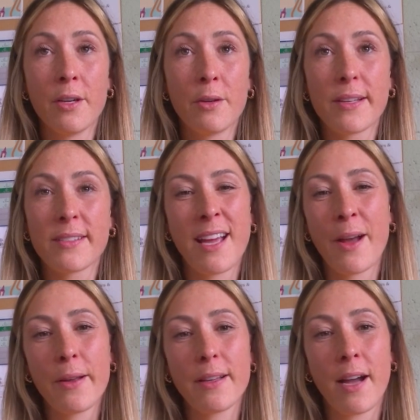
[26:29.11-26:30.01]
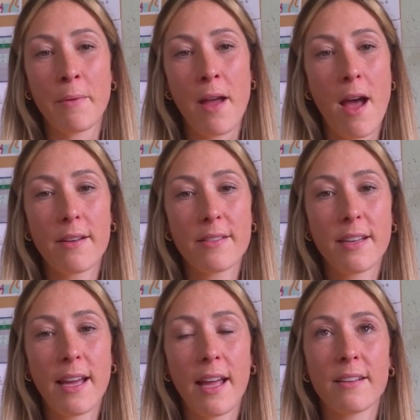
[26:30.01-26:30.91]
Whereas now I'm not,
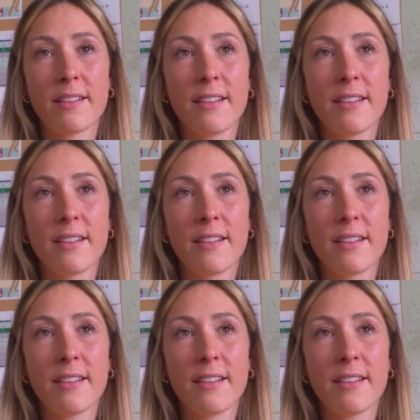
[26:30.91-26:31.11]
and